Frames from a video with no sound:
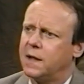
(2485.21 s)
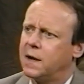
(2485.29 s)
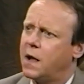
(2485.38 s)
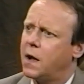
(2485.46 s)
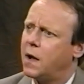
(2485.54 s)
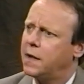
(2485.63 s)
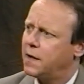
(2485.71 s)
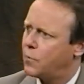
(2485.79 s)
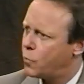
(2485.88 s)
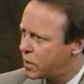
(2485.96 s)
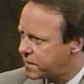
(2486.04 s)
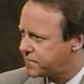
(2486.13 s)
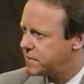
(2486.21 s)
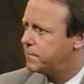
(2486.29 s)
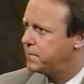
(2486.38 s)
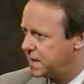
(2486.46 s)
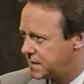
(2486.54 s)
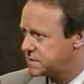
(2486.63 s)
that one of the
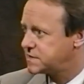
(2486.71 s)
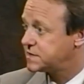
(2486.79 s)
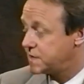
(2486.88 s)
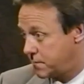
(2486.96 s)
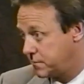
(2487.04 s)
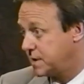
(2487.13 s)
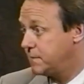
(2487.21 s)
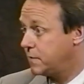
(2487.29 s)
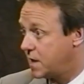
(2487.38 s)
big stumbling